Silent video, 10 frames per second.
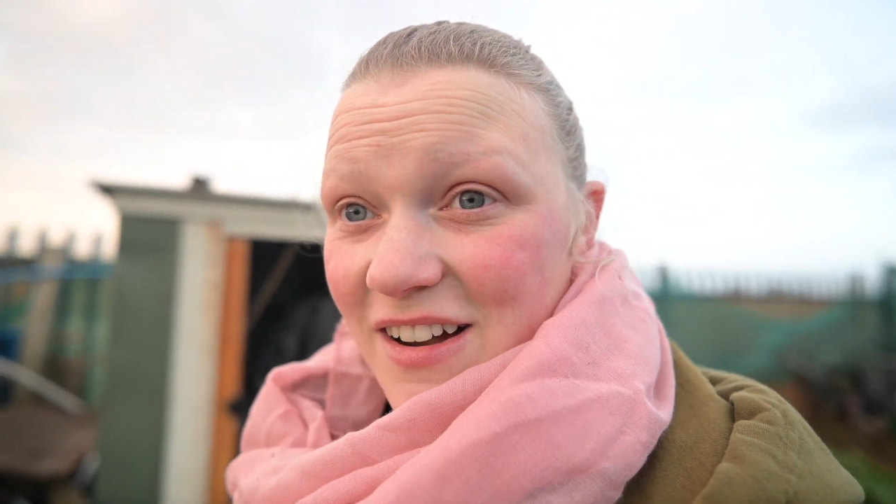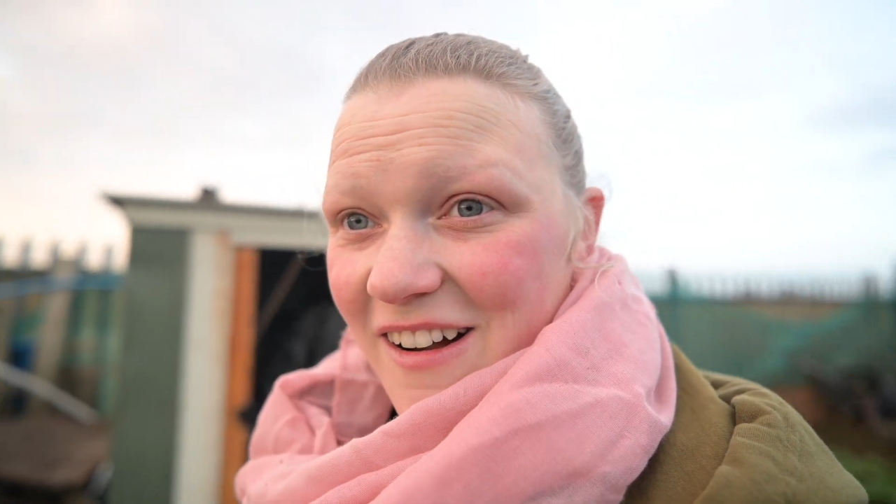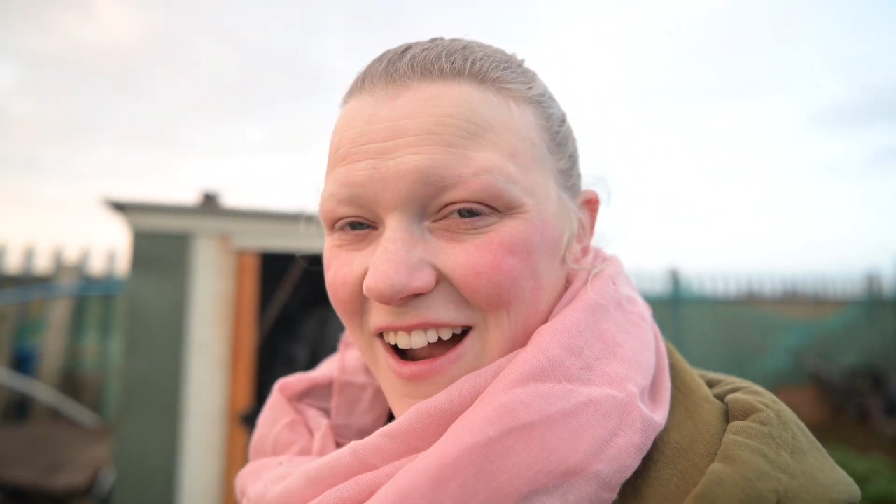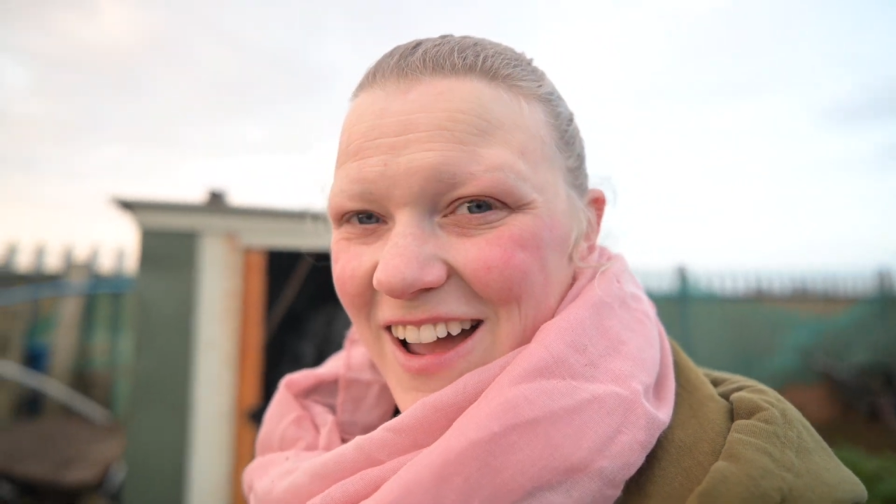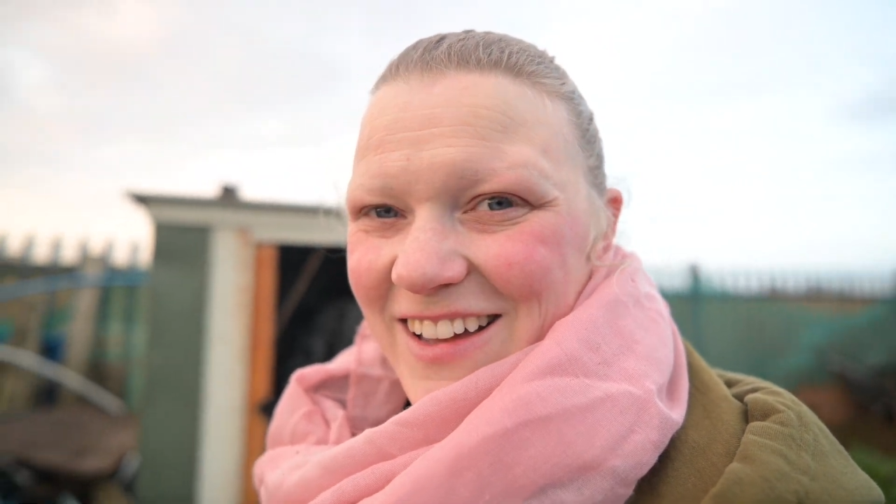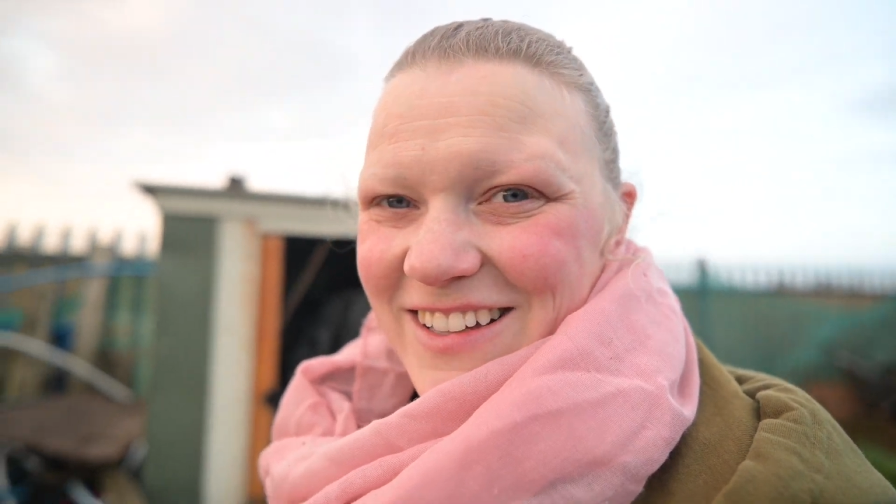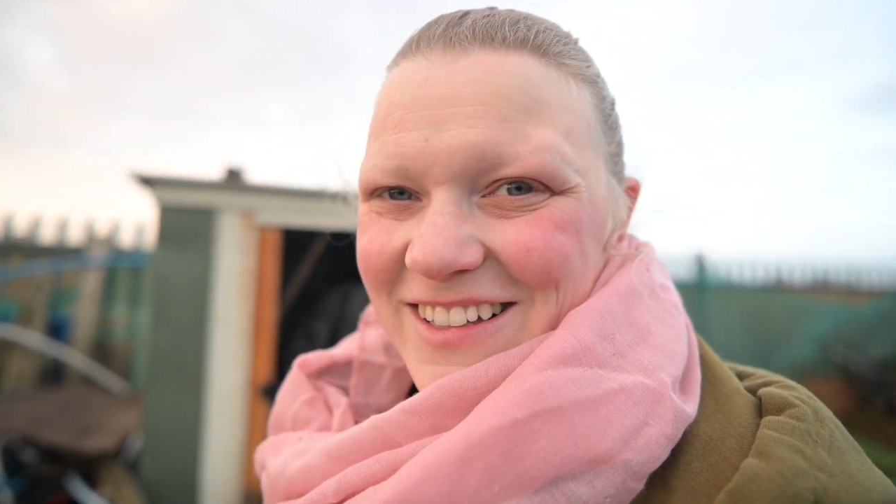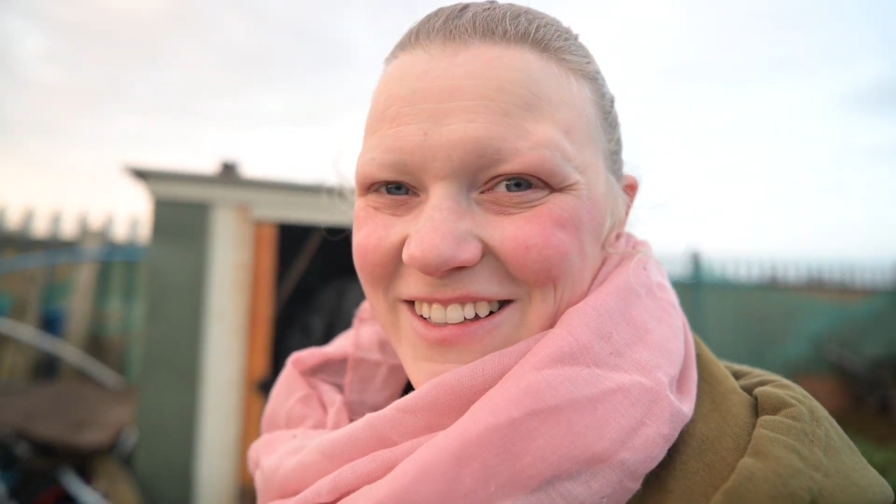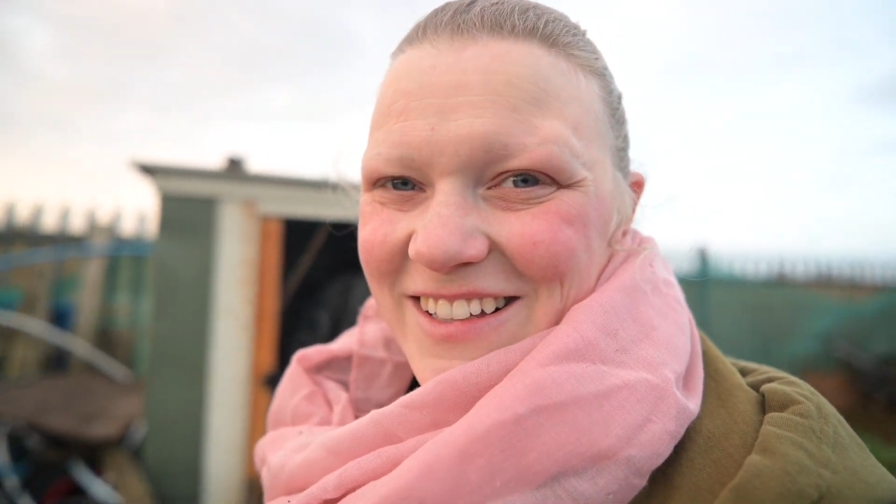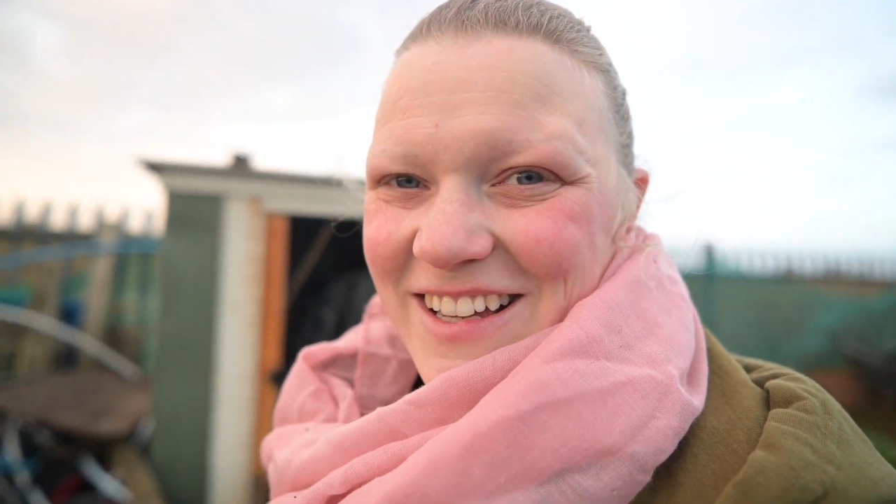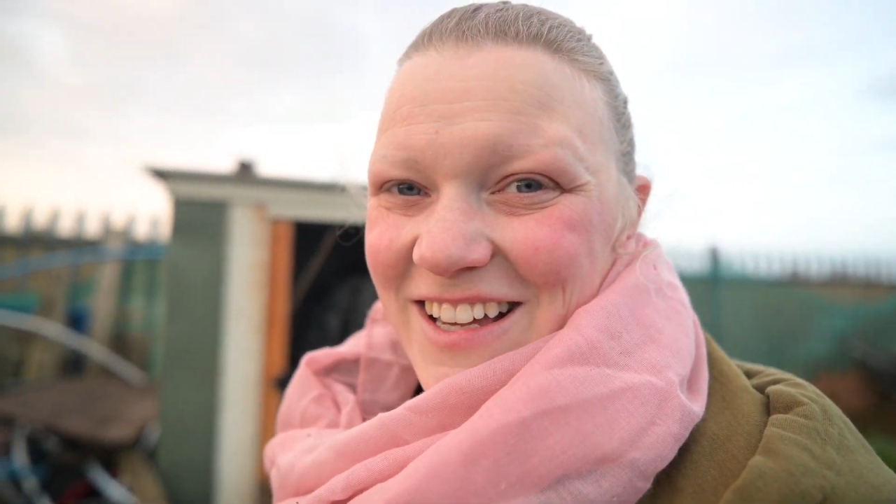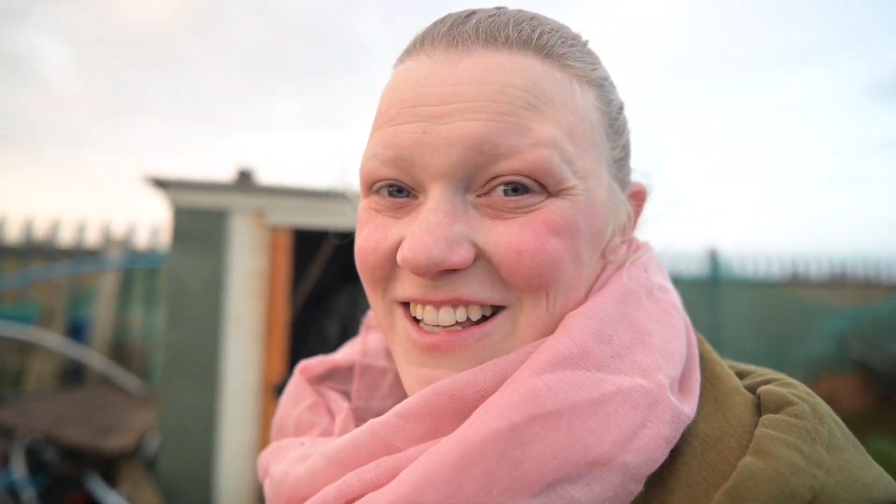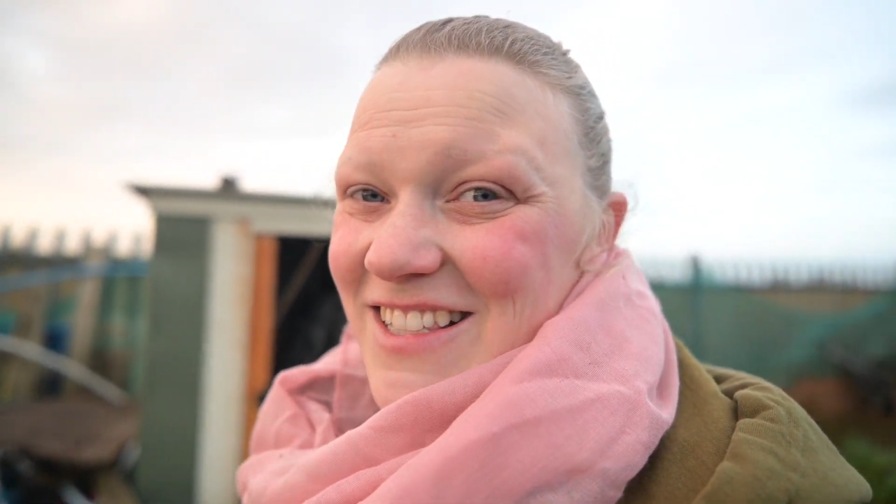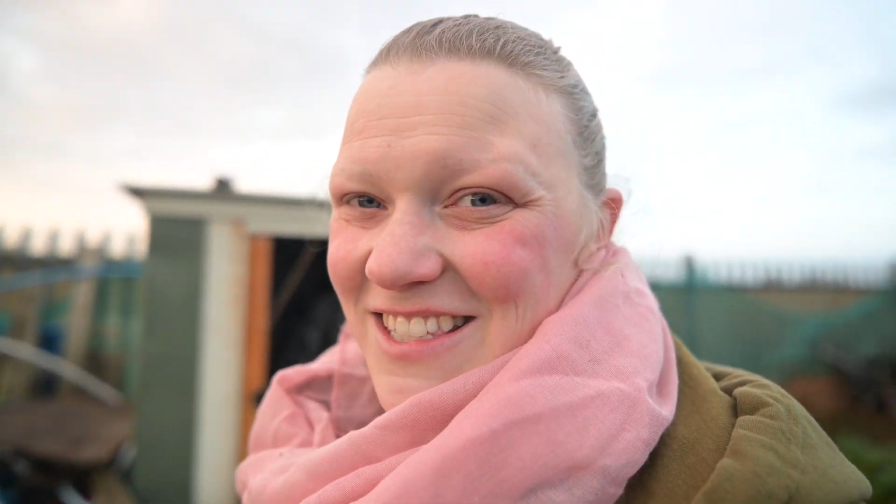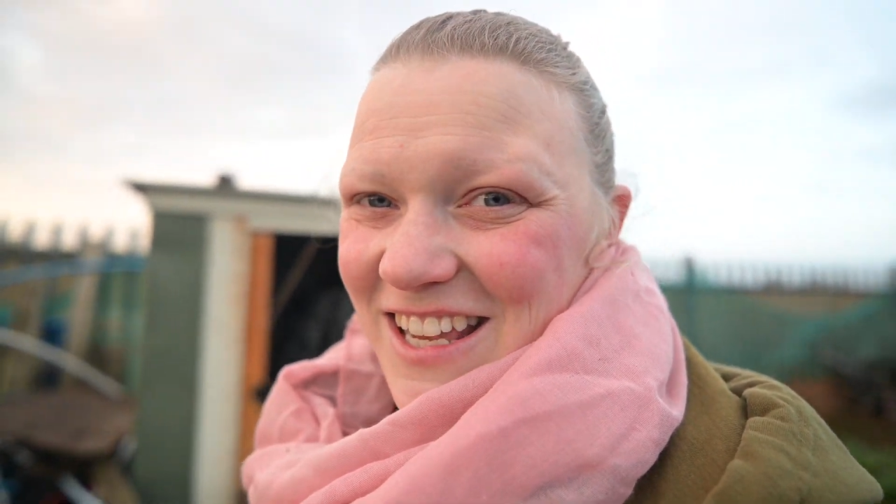Alright,
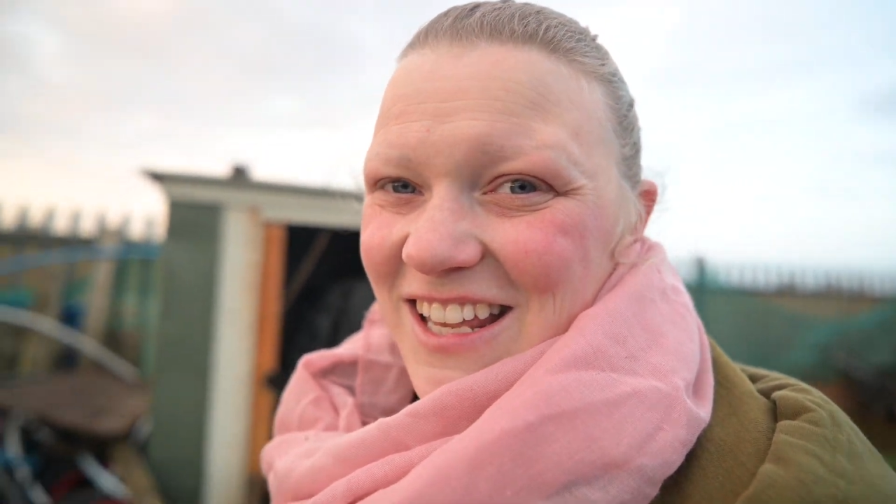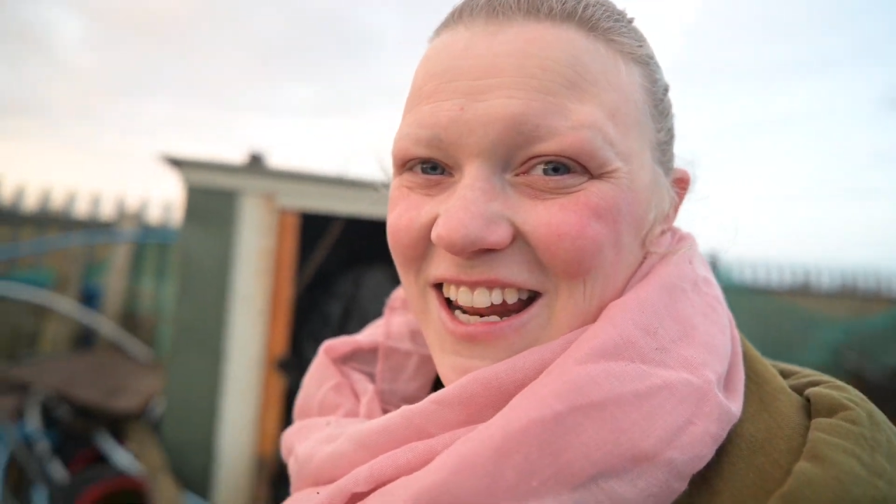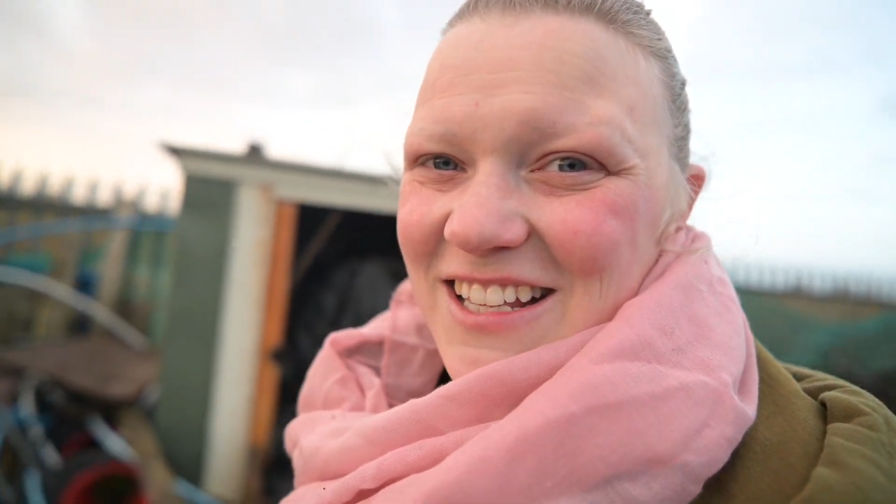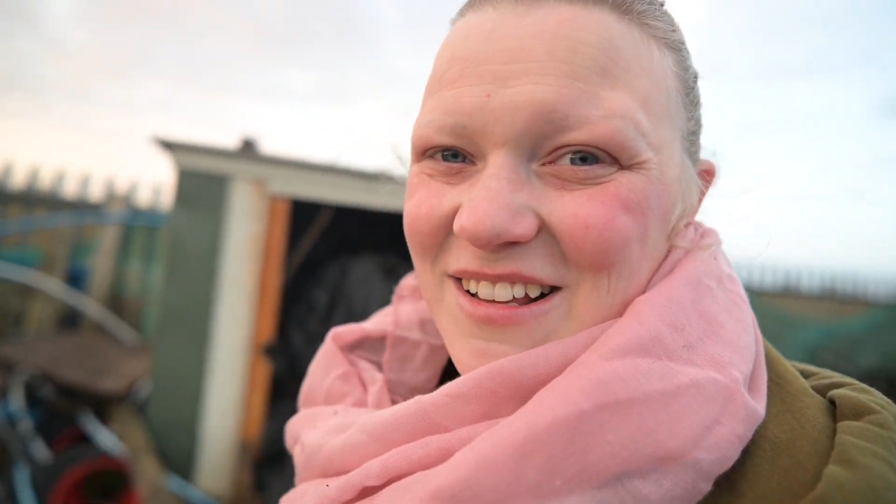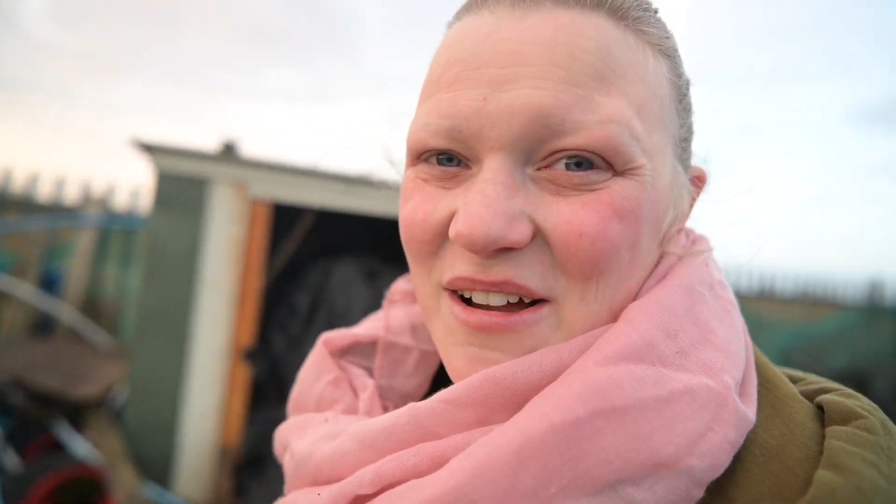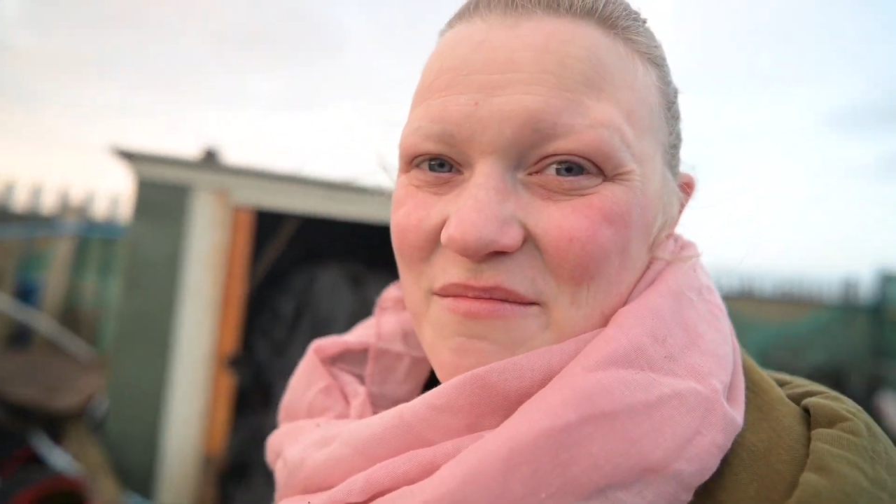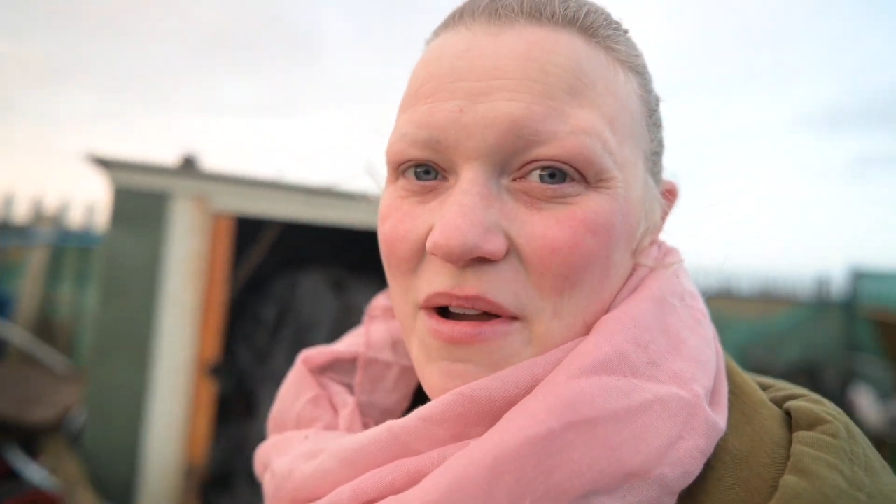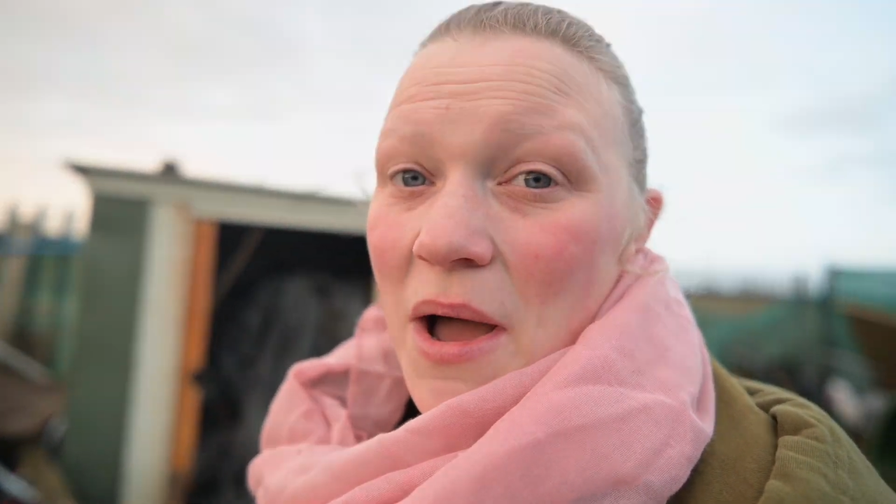see you next time.